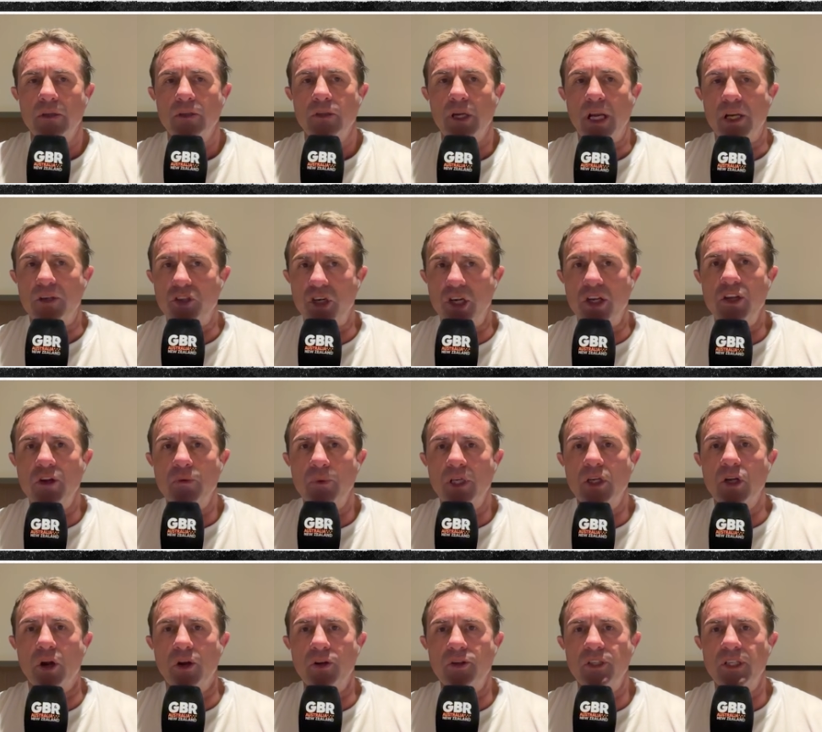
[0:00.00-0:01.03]
a genuine
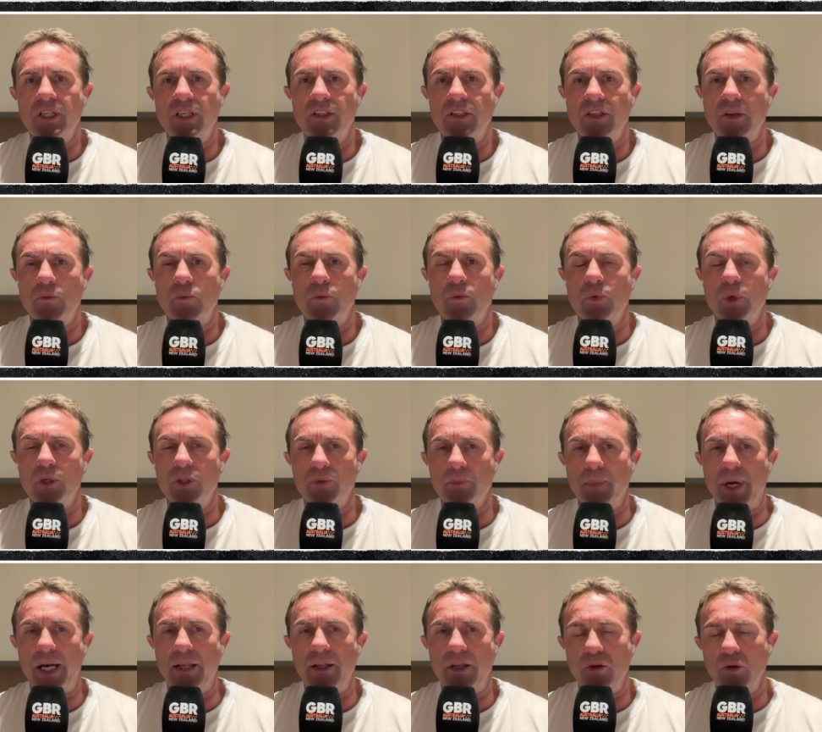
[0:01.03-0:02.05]
contest which
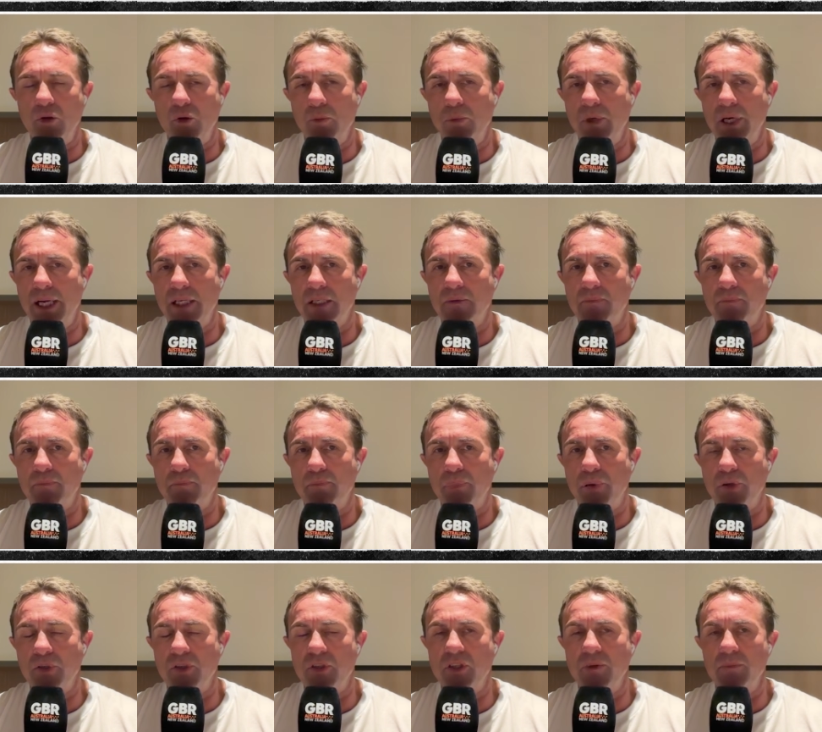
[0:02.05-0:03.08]
made the All Blacks
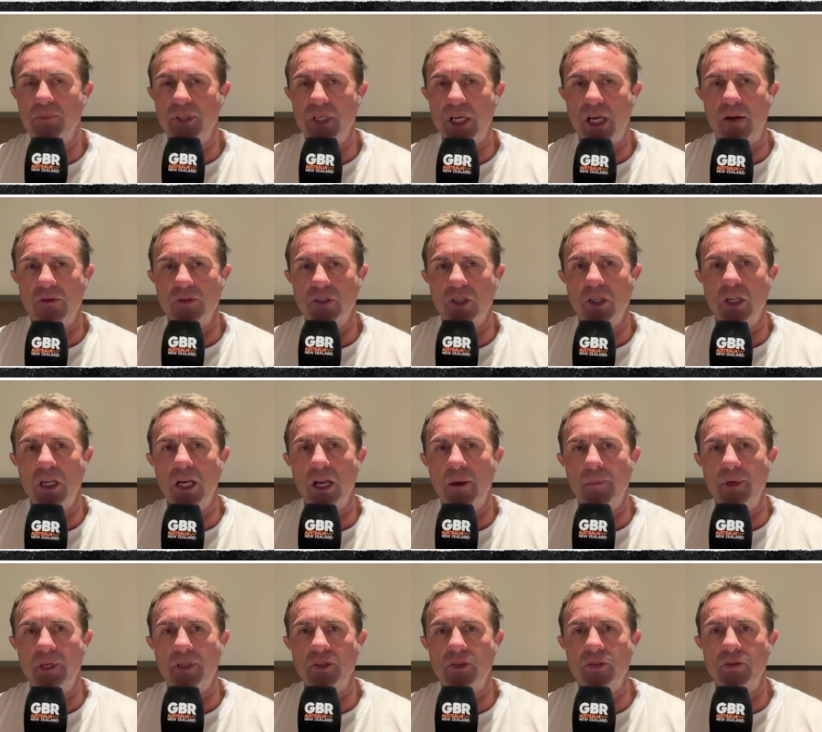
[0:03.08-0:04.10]
push themselves to the
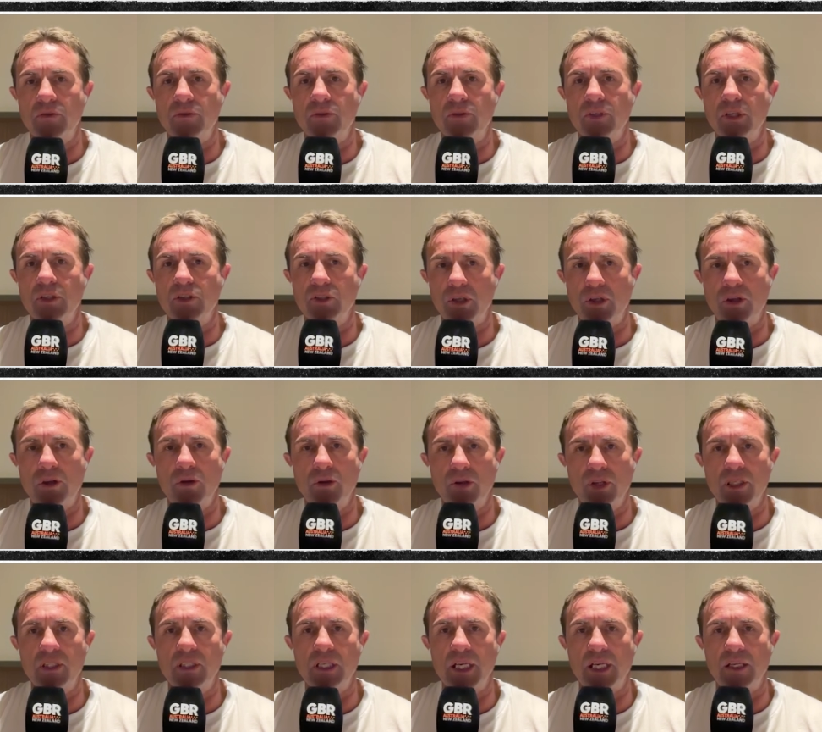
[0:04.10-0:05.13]
limits to secure
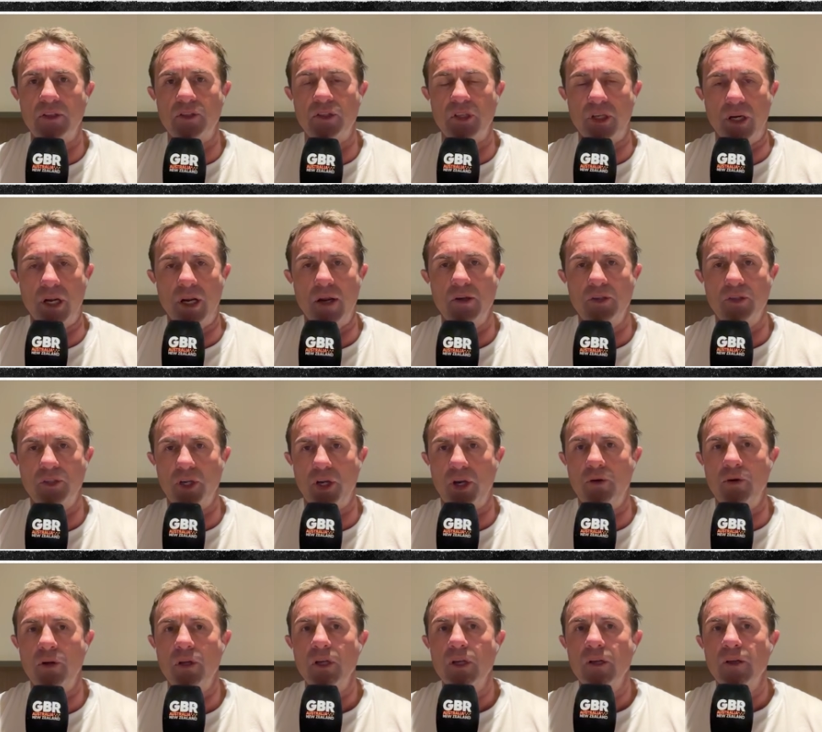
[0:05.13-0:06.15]
the test,
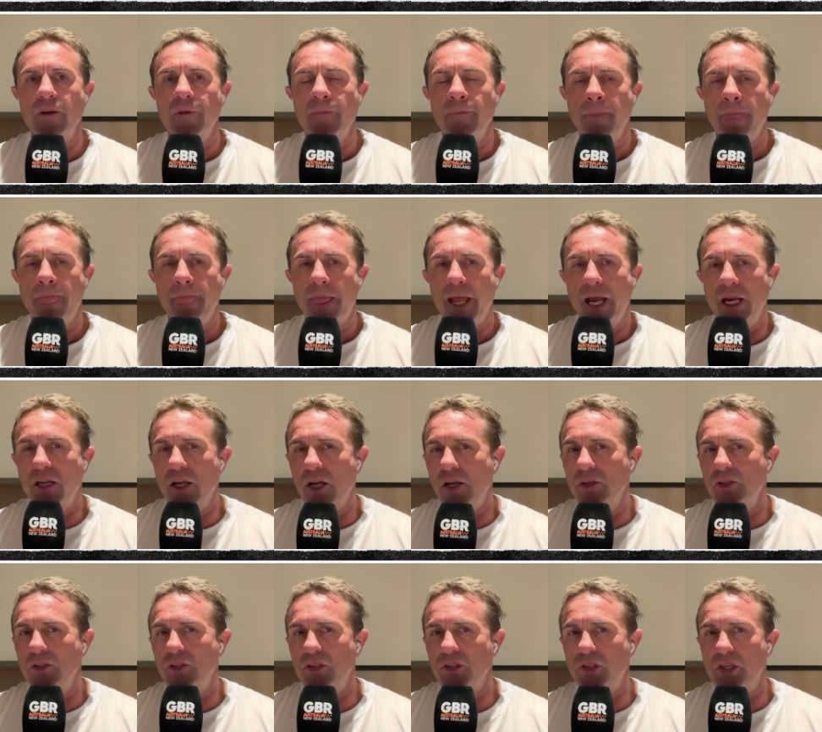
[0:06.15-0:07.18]
So it
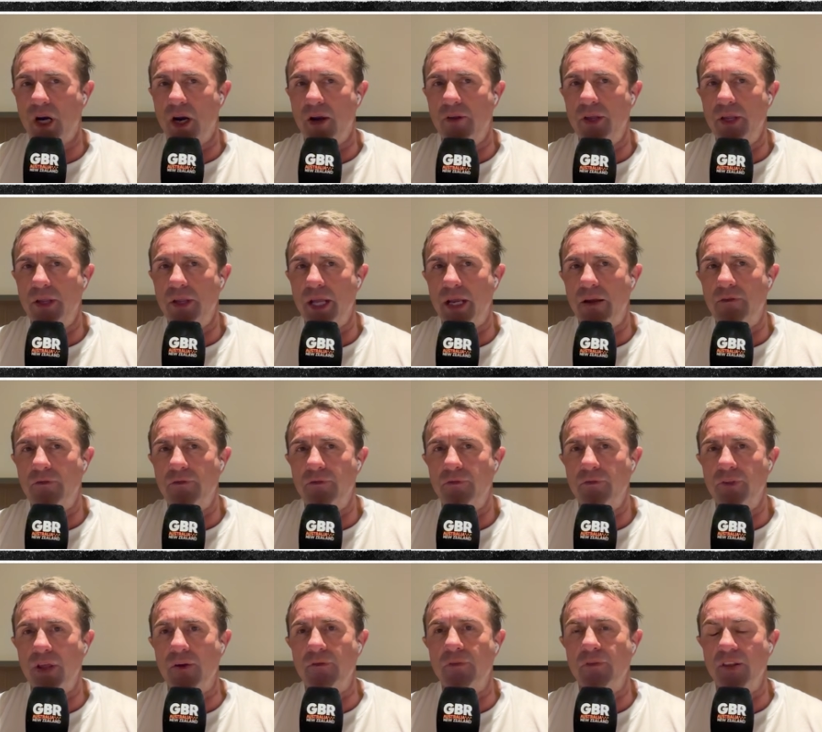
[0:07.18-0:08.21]
goes to show that
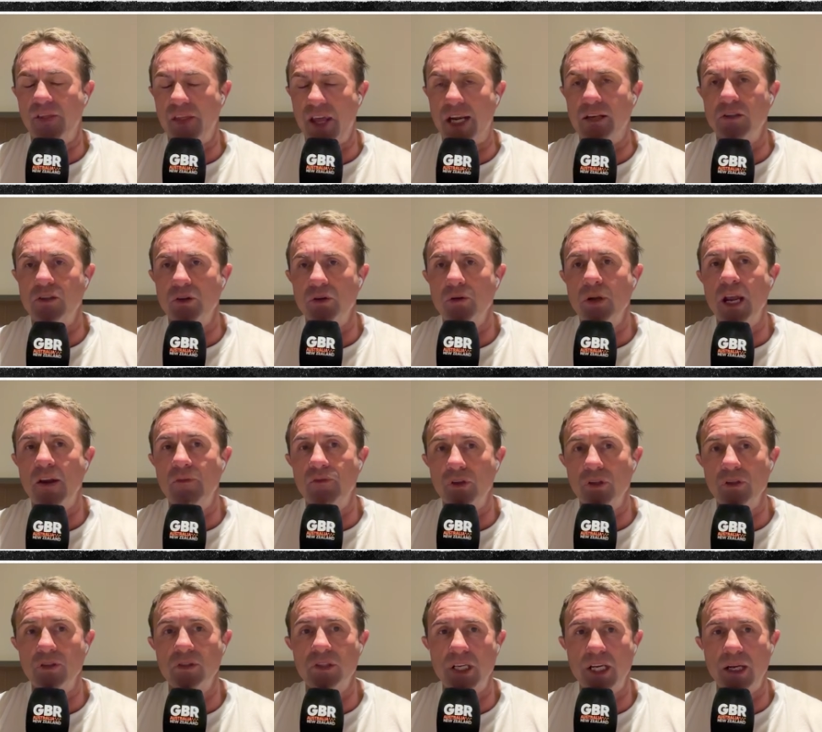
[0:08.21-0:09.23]
they do have
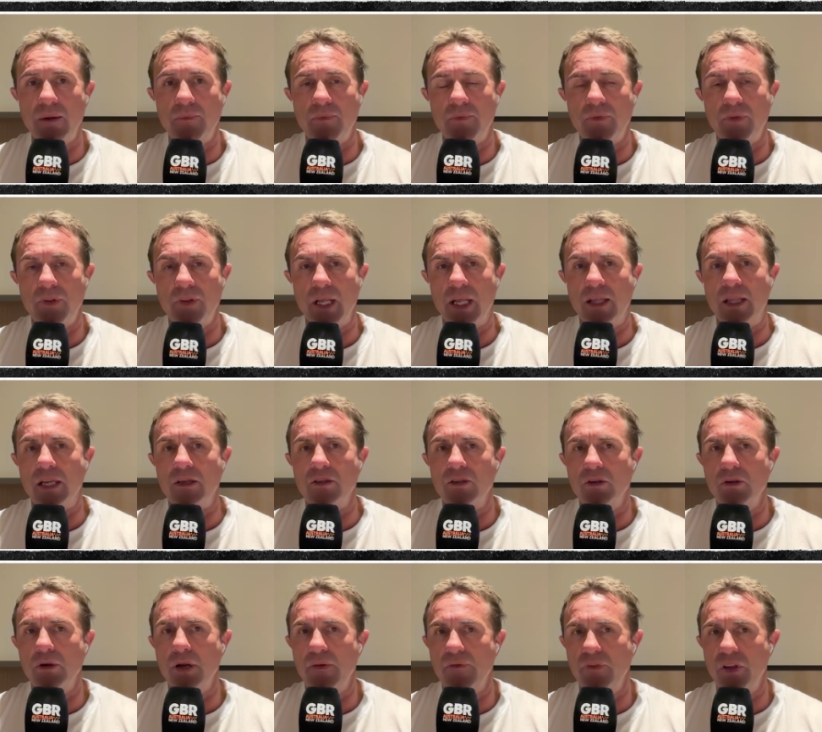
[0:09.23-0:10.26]
good depth, that they
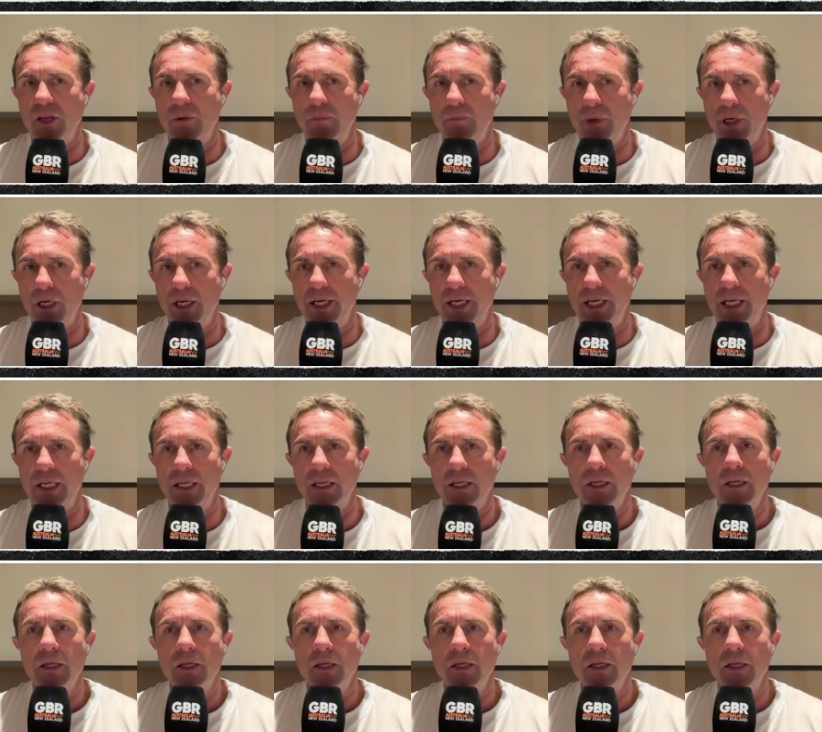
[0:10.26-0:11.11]
do have the ability,